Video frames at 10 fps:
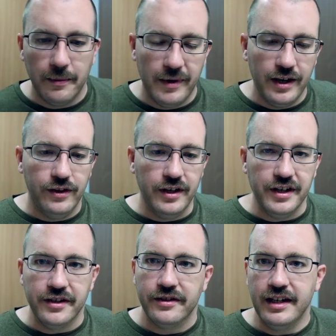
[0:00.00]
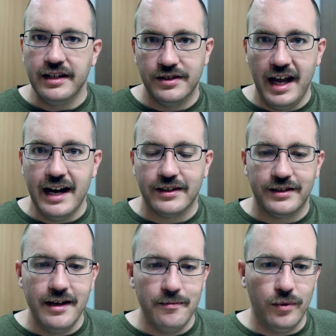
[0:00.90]
about the exact
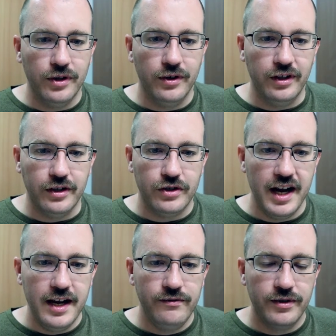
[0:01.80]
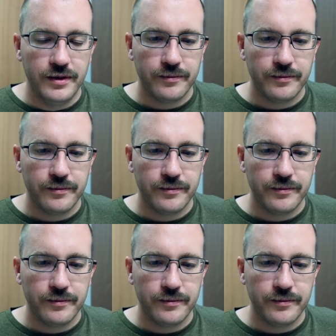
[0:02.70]
scent more during the shave.